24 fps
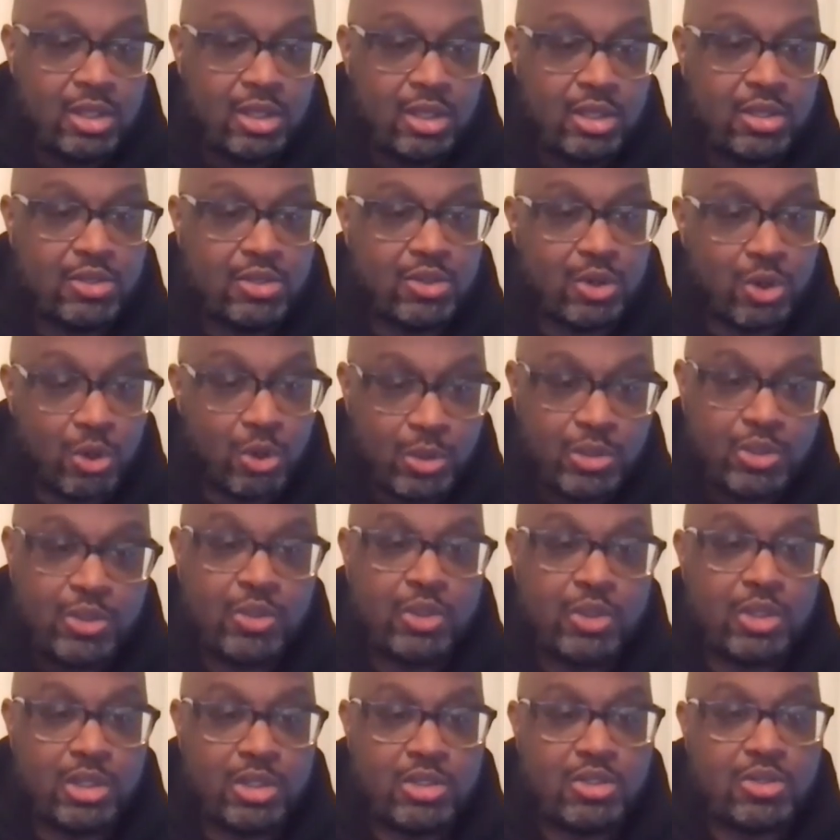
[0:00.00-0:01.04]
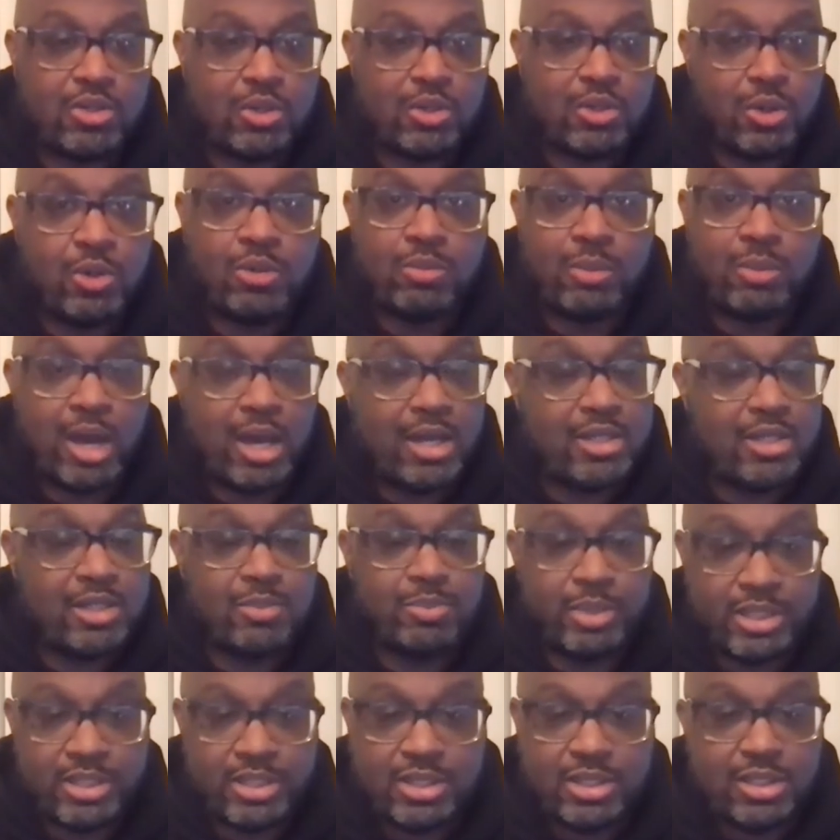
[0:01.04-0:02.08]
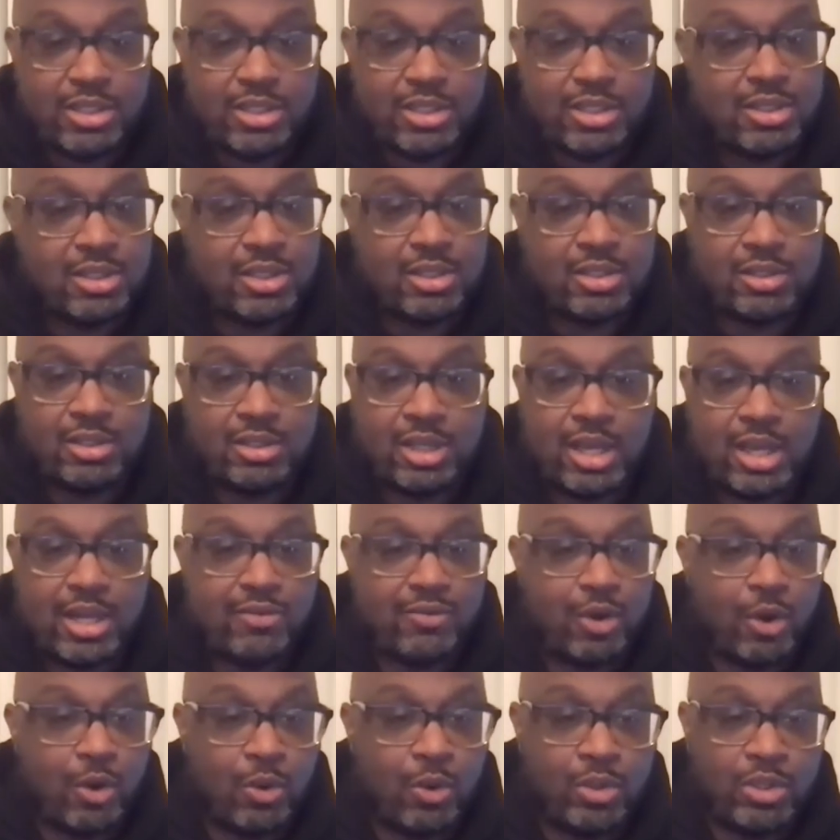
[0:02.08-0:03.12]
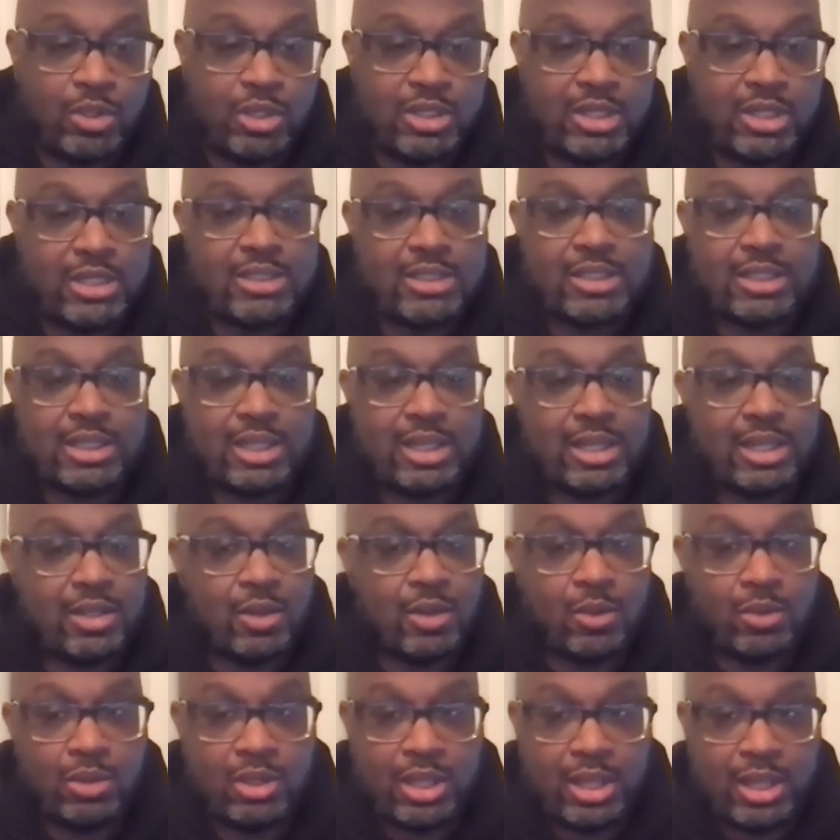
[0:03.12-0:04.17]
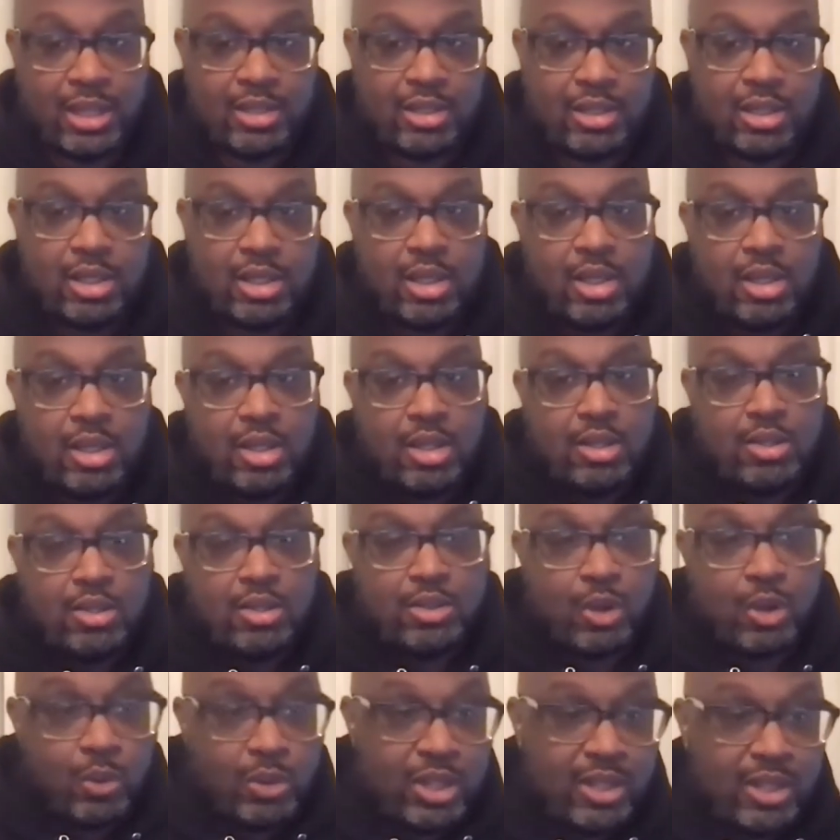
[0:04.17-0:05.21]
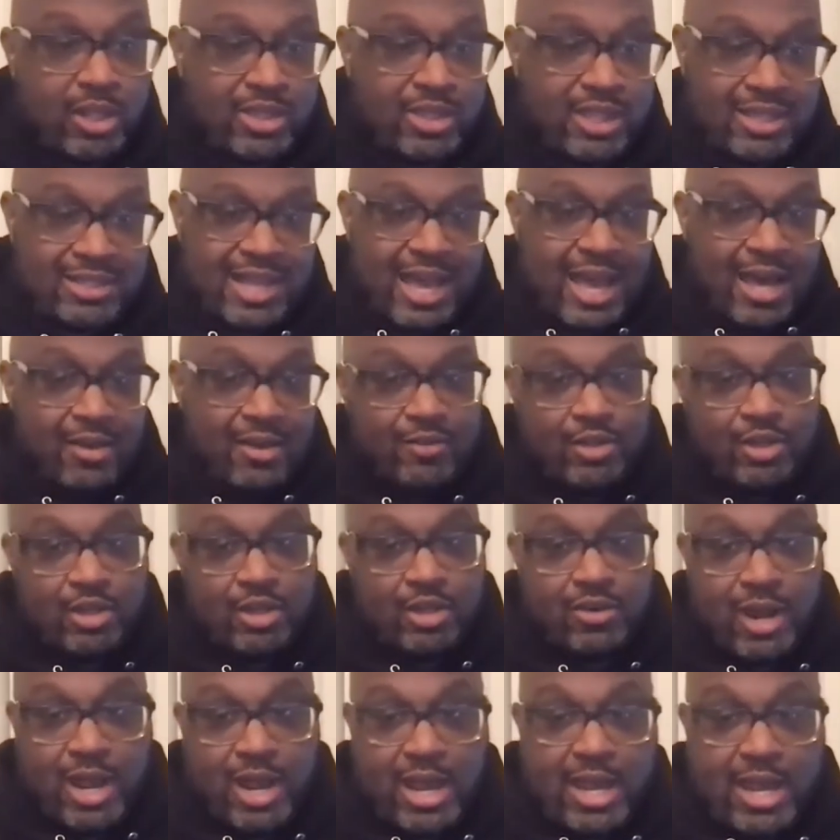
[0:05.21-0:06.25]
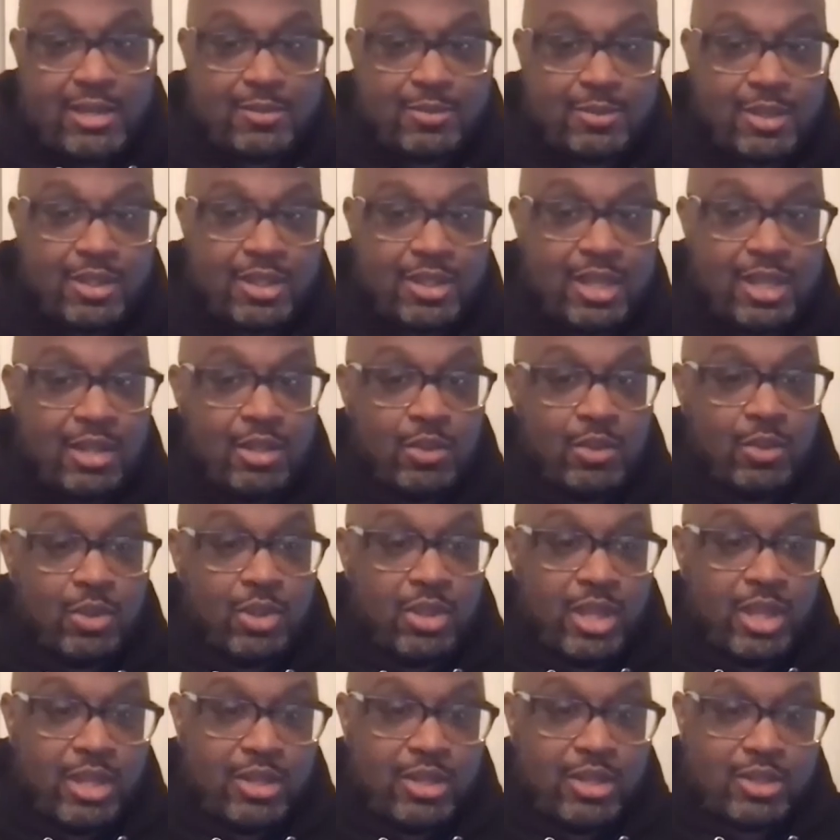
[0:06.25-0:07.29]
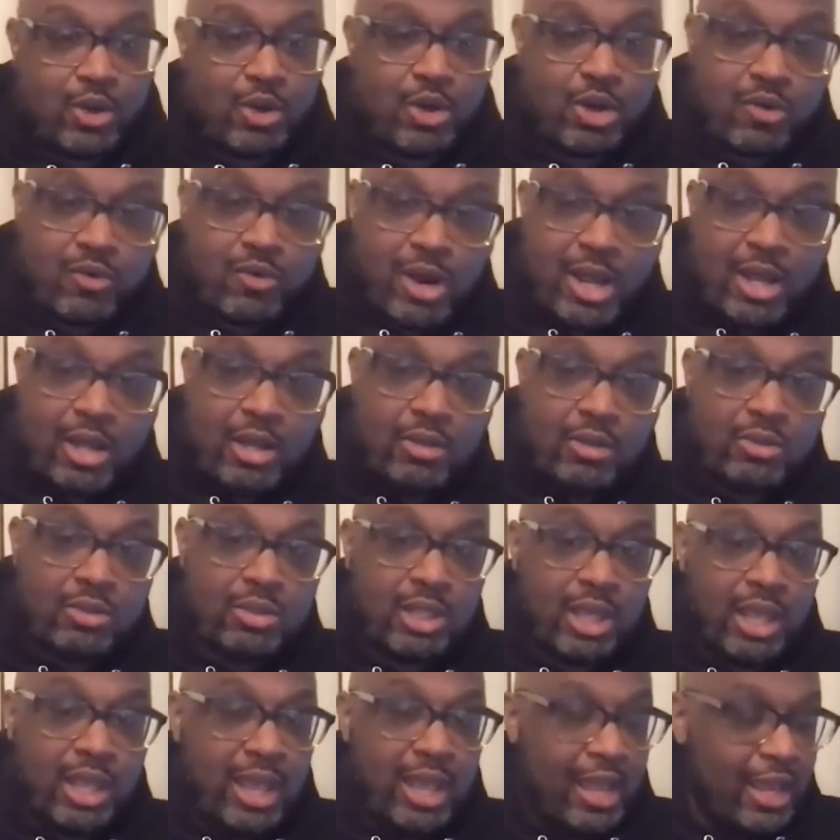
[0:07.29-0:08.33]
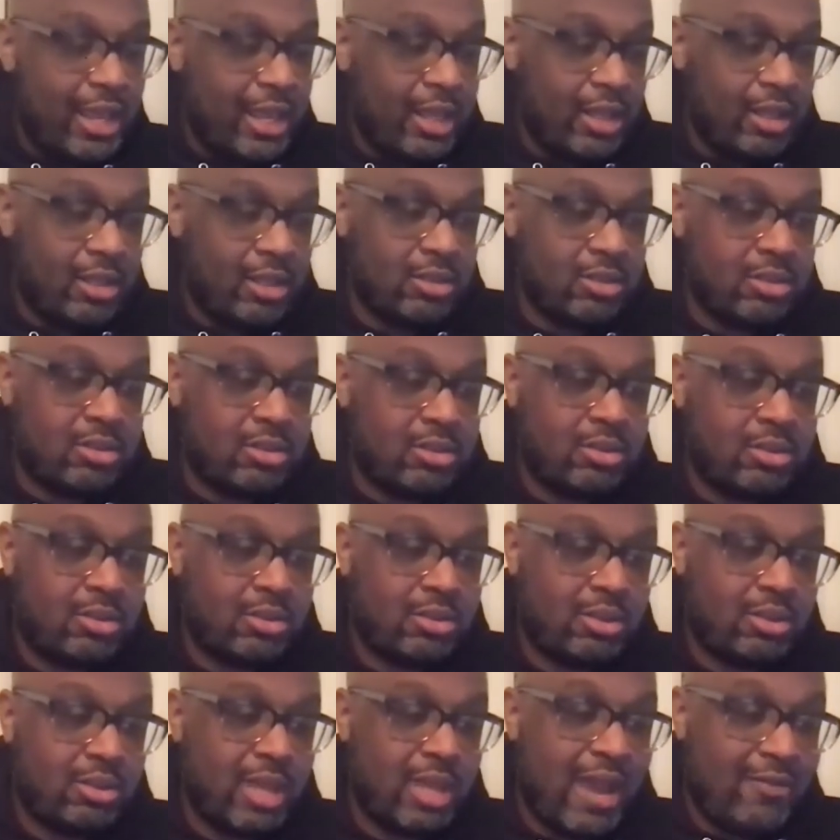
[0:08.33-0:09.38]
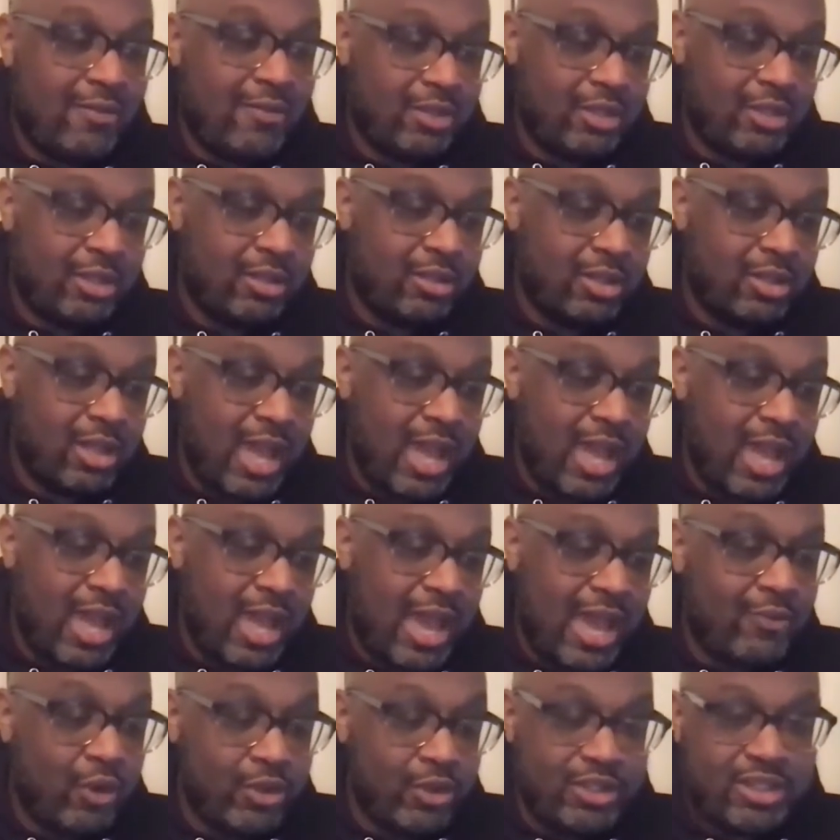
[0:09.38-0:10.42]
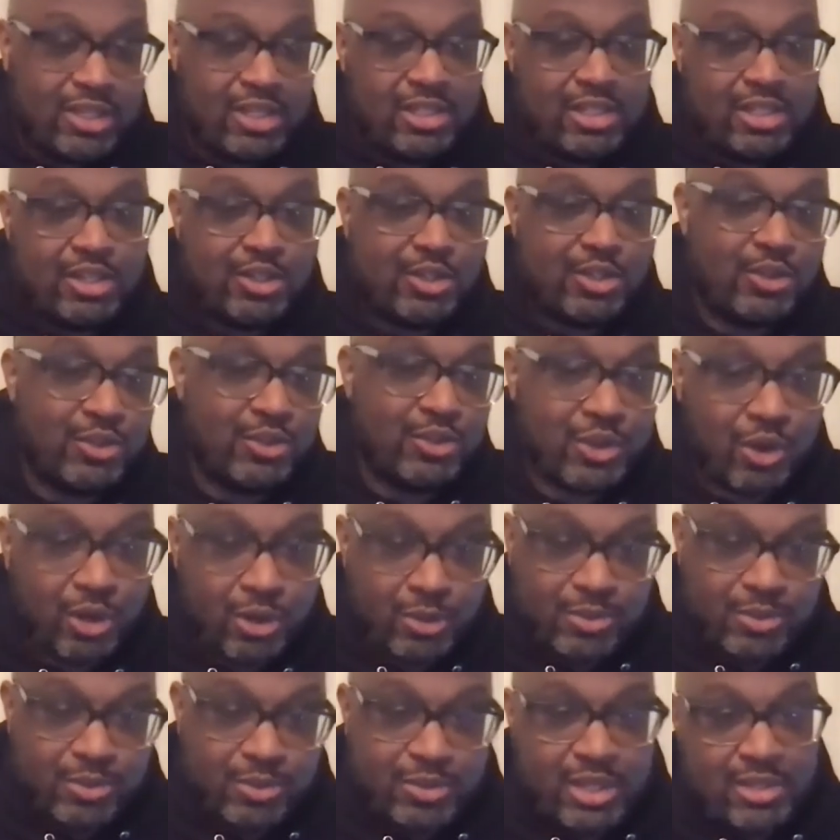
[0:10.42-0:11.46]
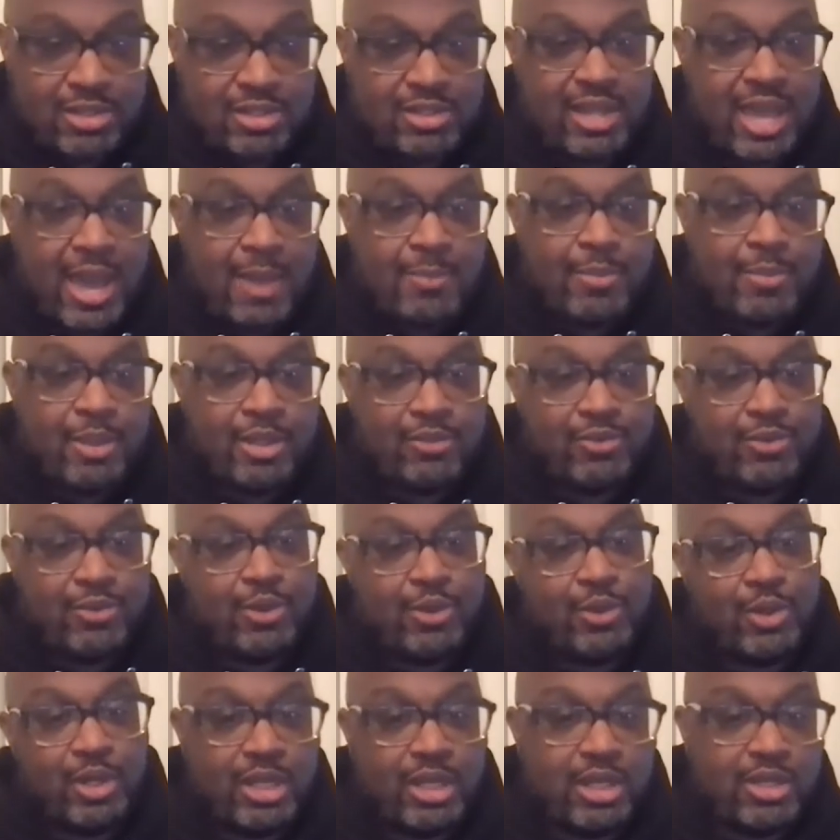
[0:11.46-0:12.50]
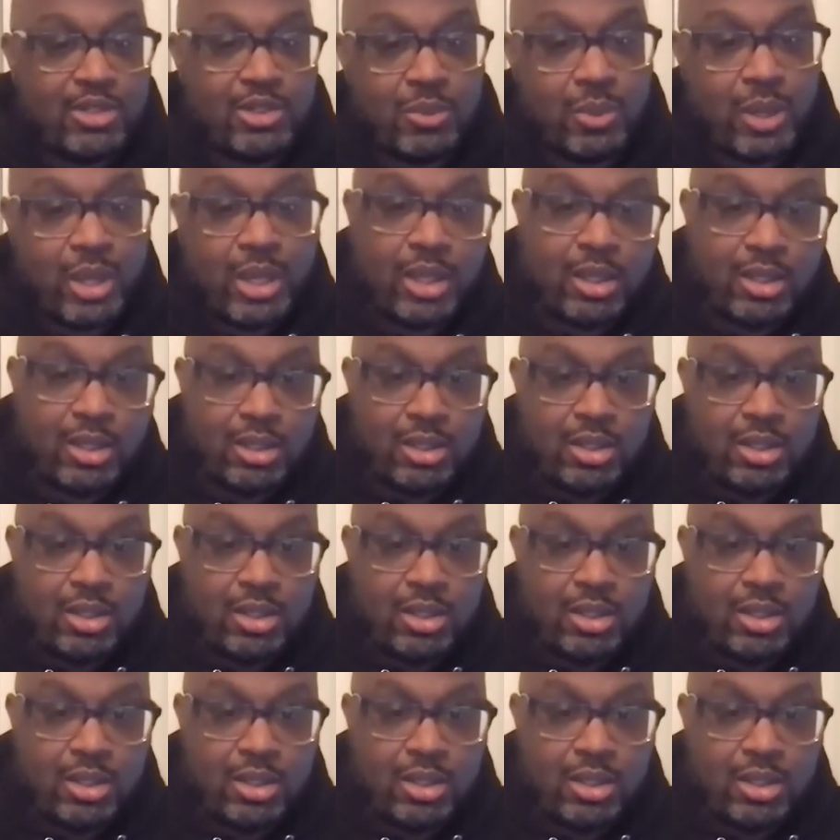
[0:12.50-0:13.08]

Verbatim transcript: Control what you can control, mind your business, and kind of own your destiny, and don't let don't let things out of your grasp. But then you will then turn around and have to have all these conditional circumstances happen for you to get your way,